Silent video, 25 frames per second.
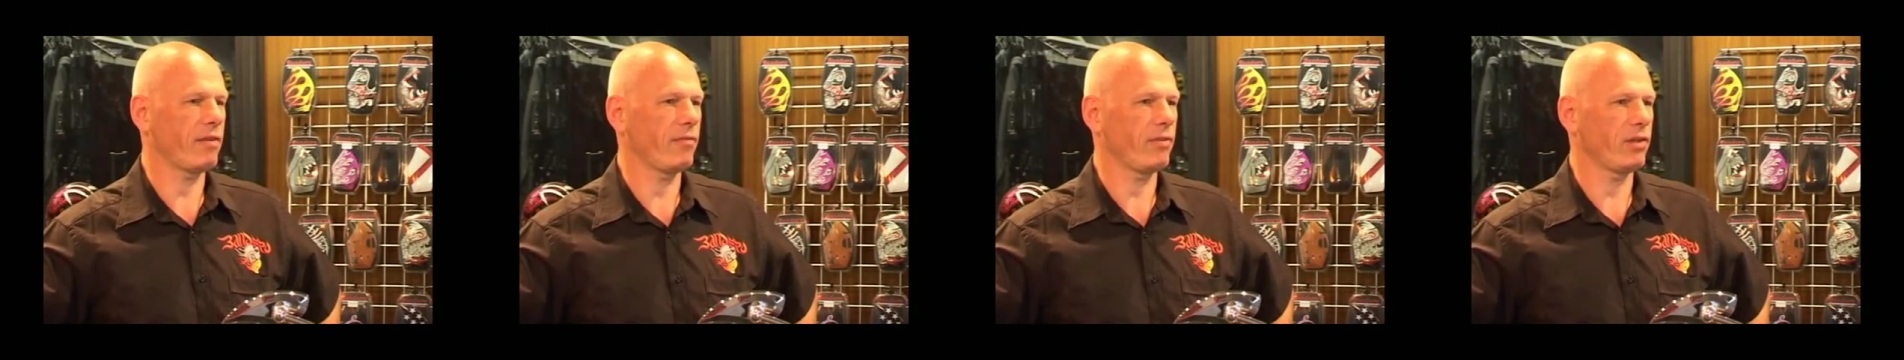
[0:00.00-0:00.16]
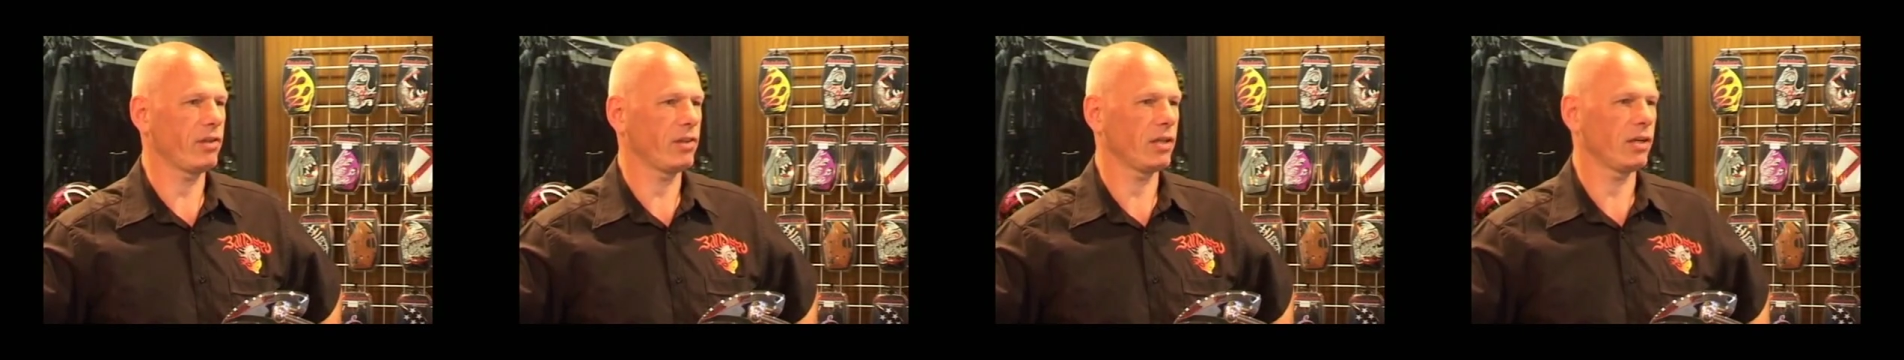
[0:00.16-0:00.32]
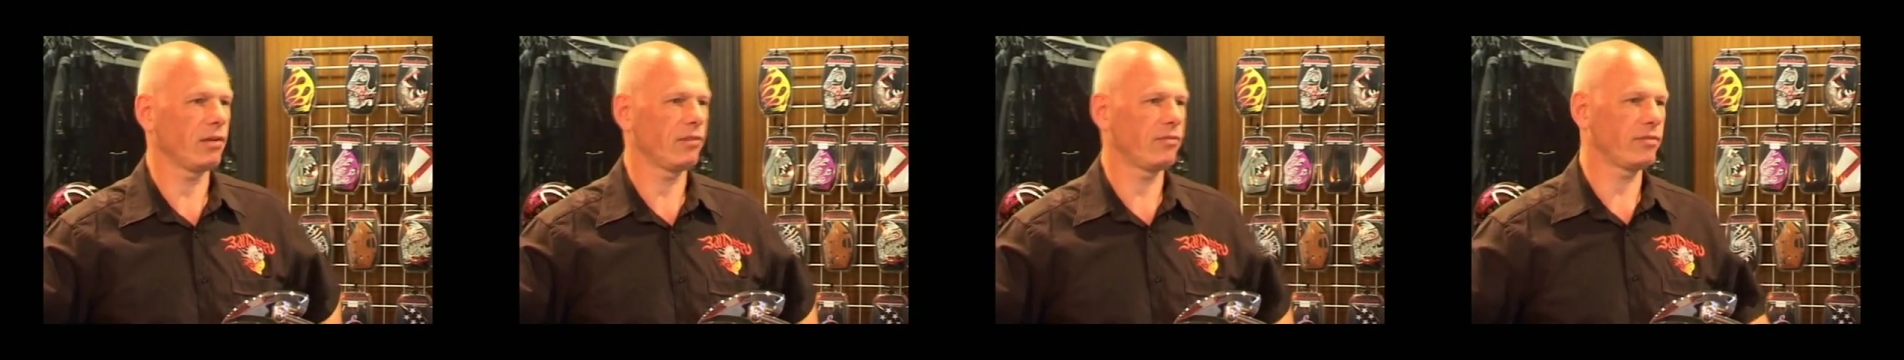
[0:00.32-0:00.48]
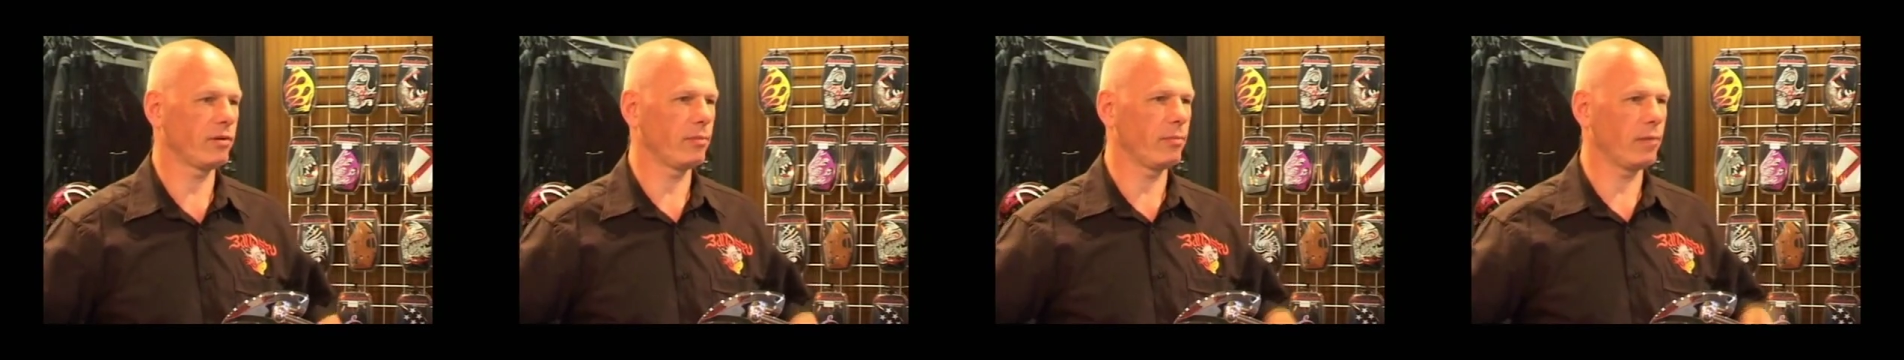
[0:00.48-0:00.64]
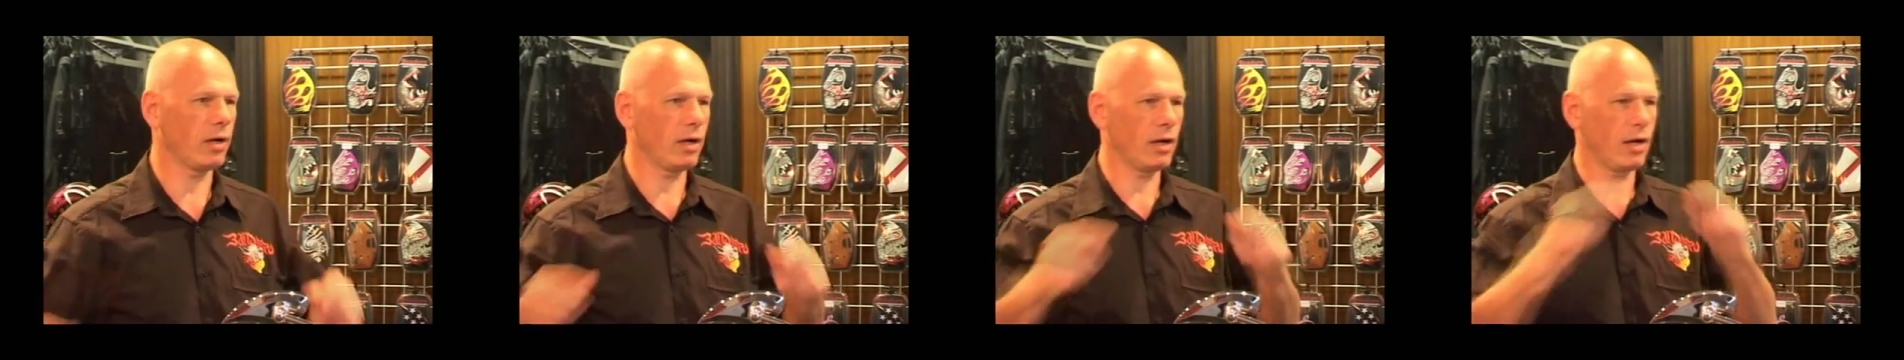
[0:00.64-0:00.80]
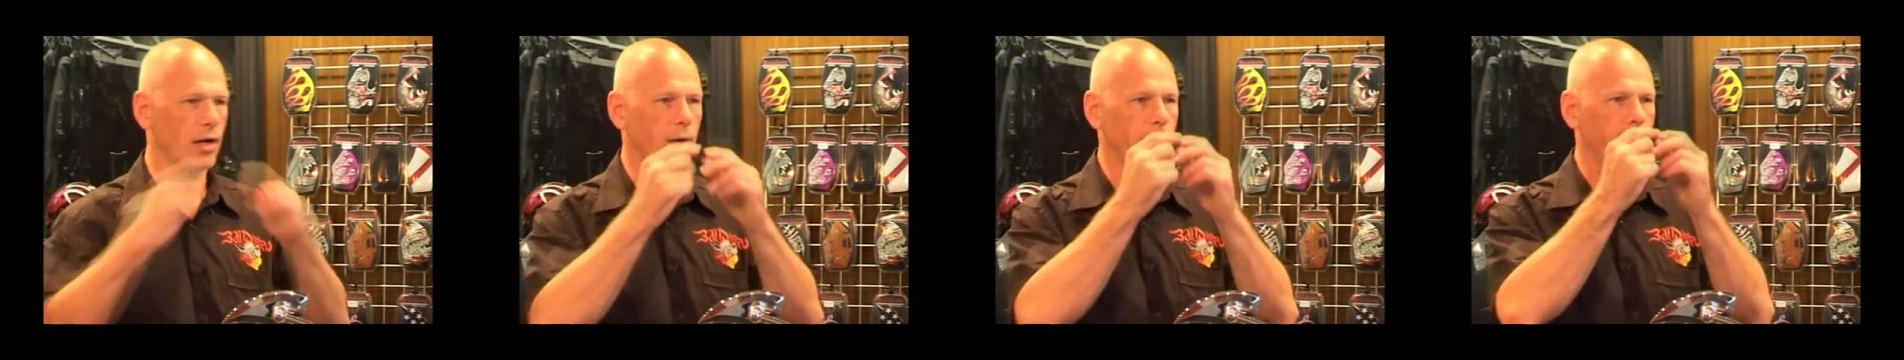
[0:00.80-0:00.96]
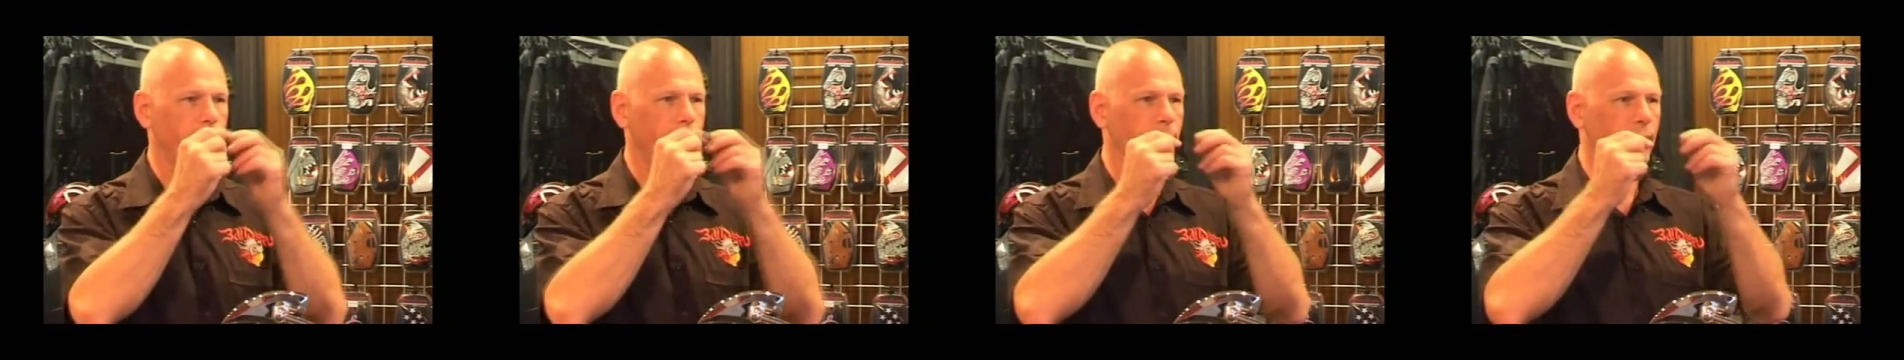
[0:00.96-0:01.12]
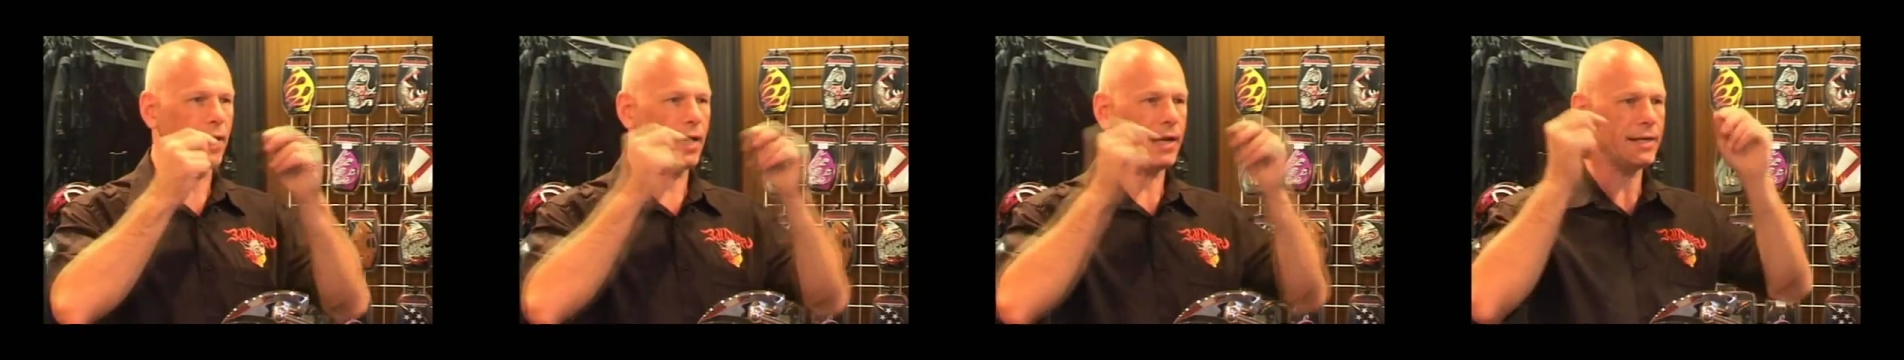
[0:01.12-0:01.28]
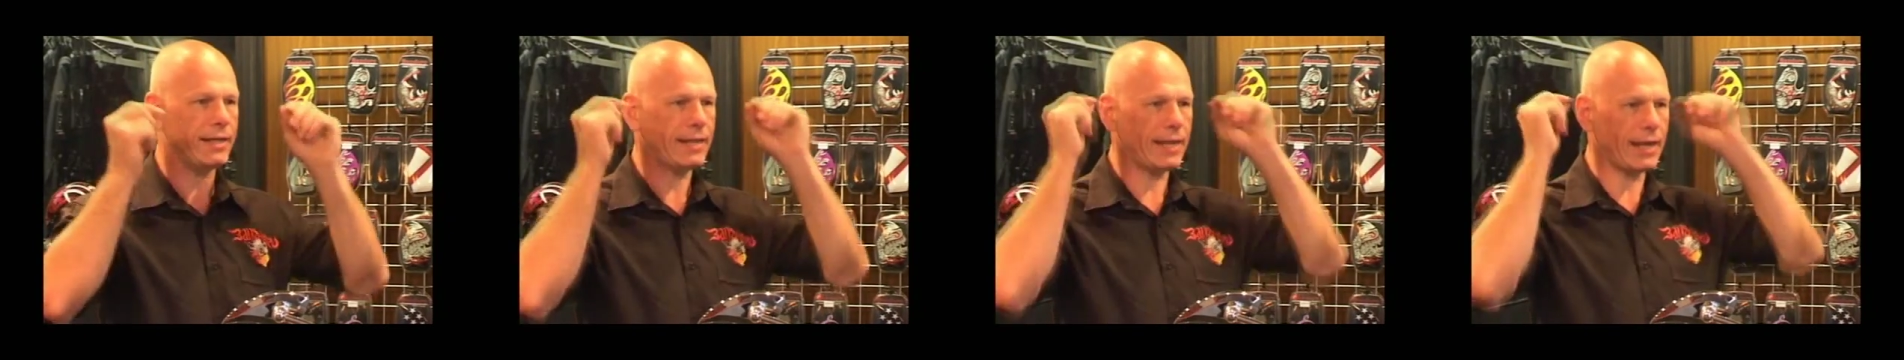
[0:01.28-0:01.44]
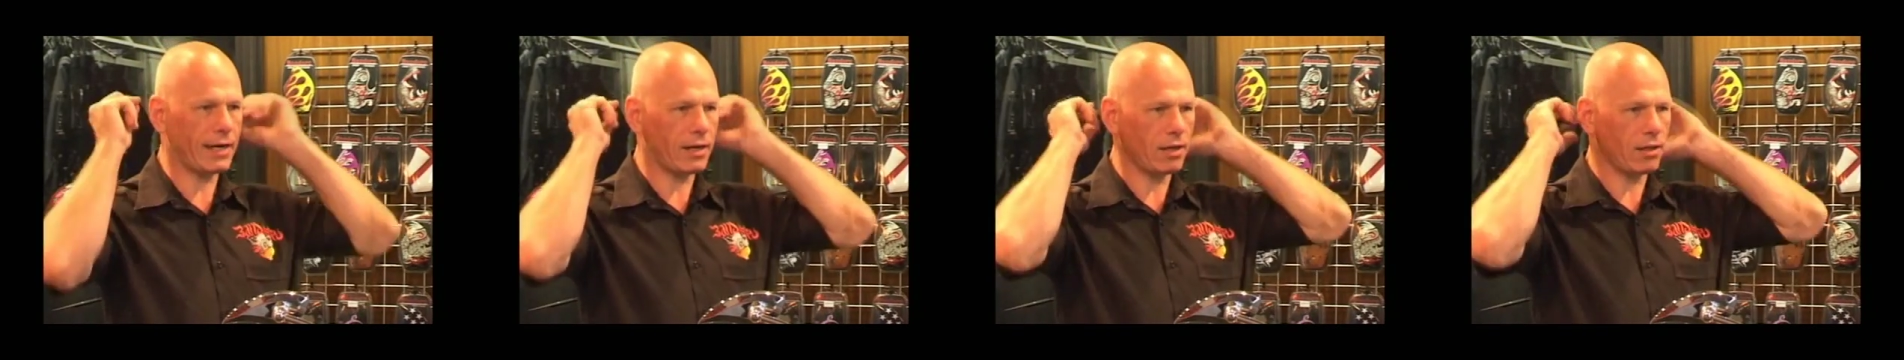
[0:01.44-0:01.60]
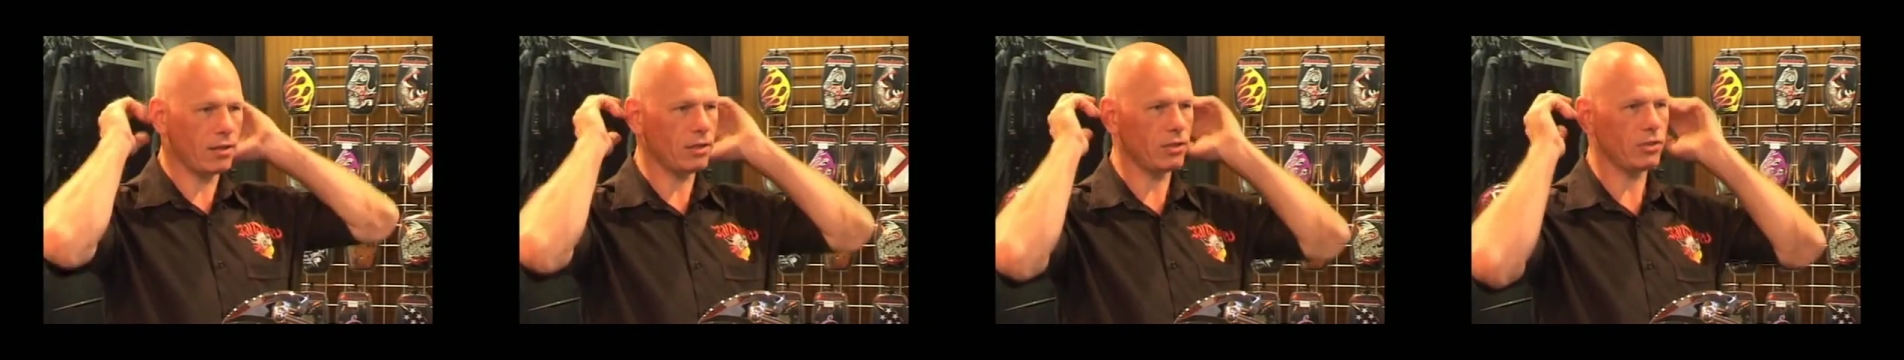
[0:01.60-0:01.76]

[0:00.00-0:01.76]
everything from a bandana